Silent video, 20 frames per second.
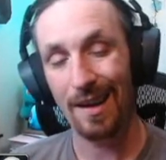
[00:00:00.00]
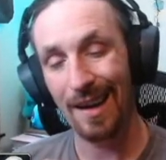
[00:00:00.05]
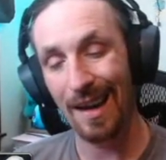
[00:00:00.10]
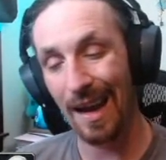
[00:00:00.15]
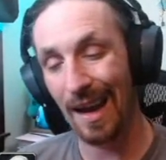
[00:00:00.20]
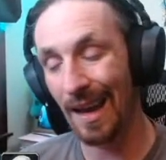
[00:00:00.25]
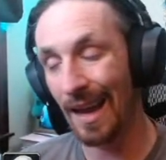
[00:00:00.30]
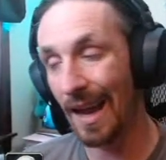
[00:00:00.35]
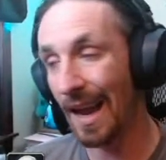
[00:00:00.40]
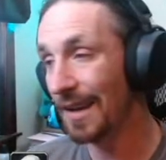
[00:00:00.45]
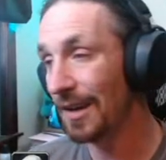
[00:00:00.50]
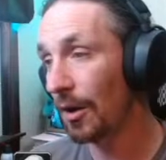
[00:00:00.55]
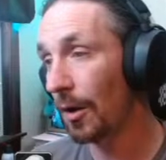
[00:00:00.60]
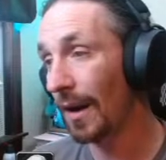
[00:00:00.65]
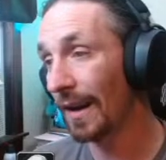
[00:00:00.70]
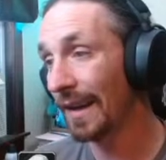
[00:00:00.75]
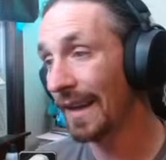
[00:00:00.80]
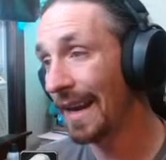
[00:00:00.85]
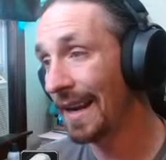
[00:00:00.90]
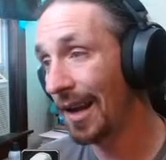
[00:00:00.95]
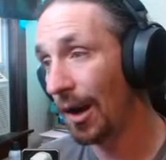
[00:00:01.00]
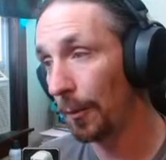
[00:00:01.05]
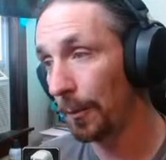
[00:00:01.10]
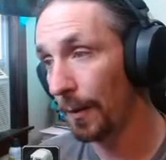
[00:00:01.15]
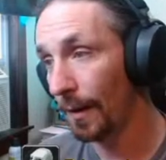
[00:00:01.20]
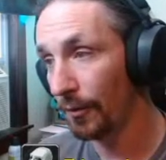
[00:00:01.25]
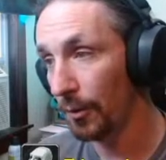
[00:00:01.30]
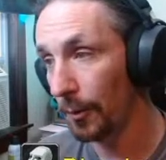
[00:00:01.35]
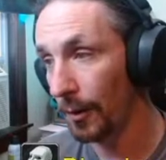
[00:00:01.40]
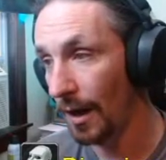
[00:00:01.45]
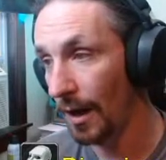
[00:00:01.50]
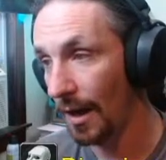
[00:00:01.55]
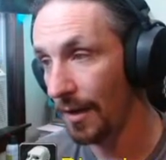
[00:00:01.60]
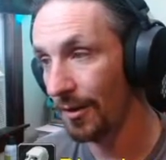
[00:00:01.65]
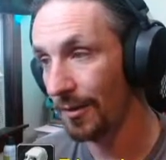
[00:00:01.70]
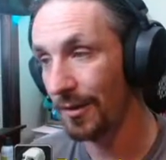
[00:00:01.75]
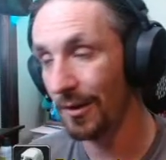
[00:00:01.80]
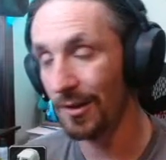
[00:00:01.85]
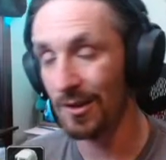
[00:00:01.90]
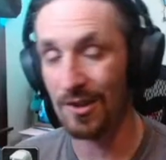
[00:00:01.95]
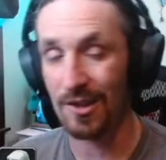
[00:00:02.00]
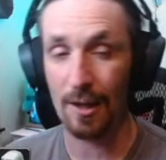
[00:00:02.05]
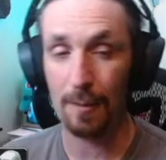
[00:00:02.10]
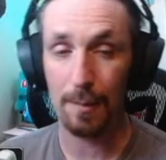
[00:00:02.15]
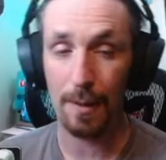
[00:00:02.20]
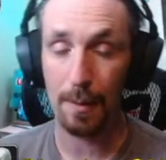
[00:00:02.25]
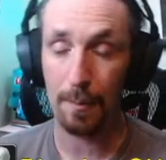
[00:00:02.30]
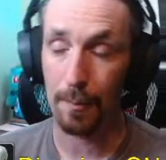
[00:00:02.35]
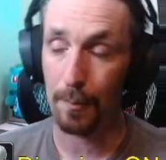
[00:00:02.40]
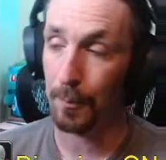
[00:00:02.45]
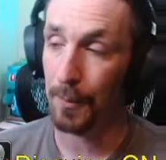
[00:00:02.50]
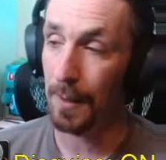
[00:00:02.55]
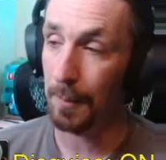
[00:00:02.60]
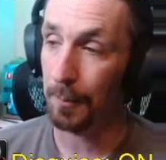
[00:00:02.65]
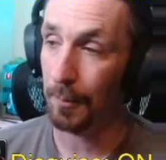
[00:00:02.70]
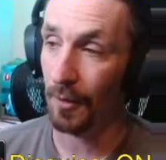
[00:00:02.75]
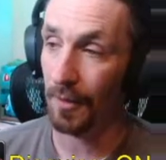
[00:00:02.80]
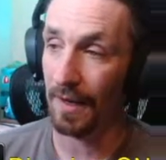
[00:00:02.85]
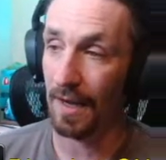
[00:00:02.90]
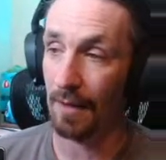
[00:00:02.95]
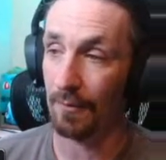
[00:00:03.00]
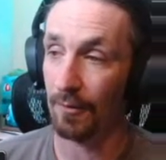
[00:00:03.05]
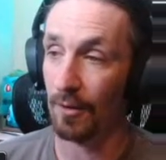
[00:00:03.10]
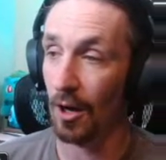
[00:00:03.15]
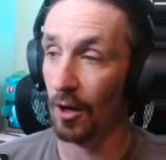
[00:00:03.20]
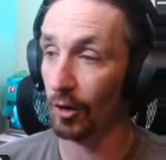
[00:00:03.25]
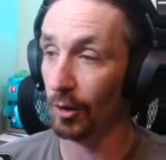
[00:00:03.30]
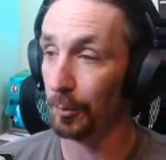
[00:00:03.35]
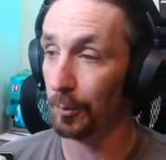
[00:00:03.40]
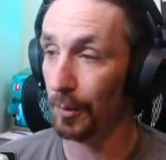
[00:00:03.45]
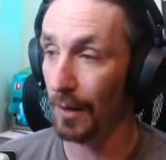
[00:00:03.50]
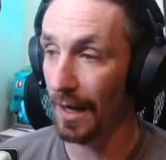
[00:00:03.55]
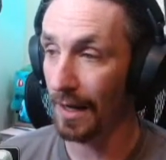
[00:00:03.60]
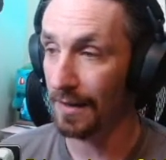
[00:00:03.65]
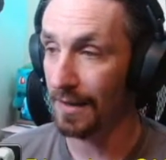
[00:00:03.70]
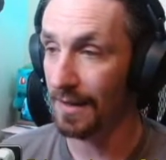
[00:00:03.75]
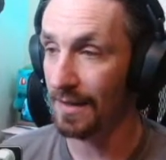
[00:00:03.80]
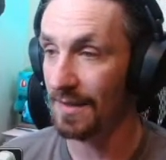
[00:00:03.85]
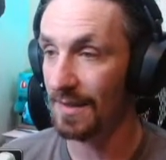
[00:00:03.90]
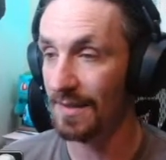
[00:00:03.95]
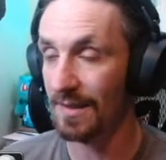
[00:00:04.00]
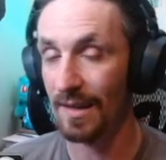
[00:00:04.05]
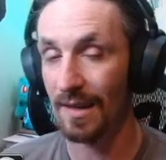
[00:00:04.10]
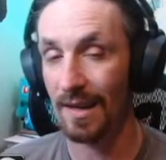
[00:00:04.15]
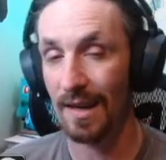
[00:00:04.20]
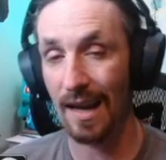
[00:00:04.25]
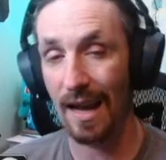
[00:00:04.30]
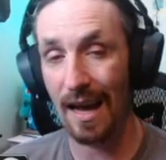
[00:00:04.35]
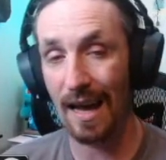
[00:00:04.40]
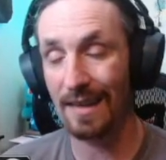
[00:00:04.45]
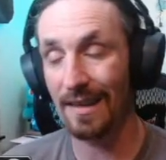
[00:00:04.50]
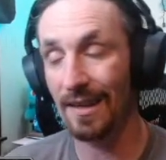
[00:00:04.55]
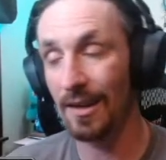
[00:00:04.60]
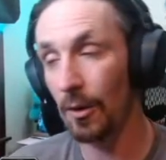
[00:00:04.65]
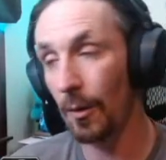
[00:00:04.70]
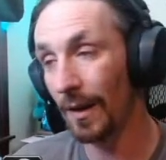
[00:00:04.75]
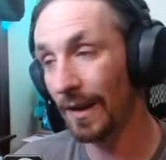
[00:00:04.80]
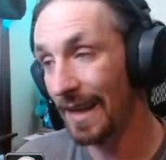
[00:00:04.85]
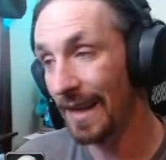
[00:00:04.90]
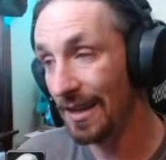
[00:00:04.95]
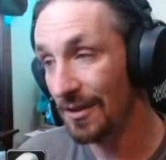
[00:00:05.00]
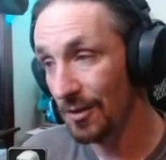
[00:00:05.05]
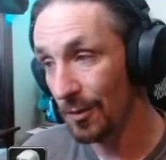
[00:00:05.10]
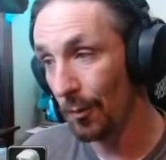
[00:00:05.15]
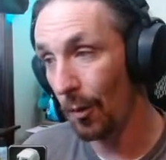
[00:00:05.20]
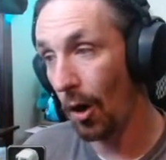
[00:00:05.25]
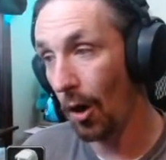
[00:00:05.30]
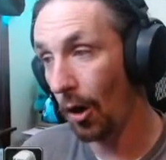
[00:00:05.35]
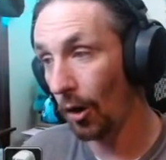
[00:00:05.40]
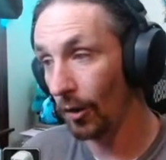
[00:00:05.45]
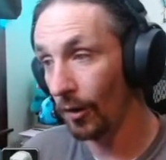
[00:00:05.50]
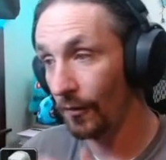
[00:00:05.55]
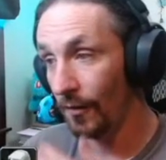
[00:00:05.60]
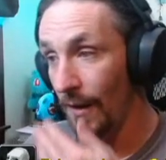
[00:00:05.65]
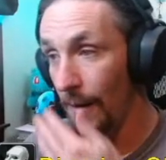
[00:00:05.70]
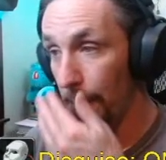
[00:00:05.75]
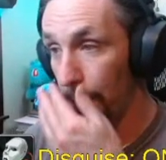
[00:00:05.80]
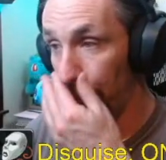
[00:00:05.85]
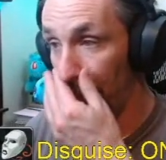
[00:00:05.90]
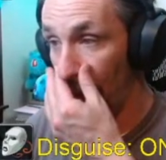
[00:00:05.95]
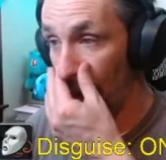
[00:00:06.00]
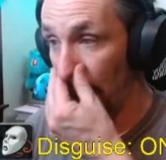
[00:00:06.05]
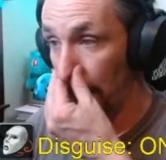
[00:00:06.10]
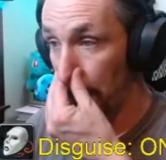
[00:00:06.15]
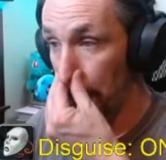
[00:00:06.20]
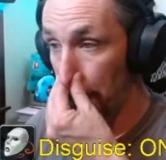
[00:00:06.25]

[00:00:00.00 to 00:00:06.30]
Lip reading: I can't help everyone either. There's going to be people that have color blindness. I can't do all of it, but,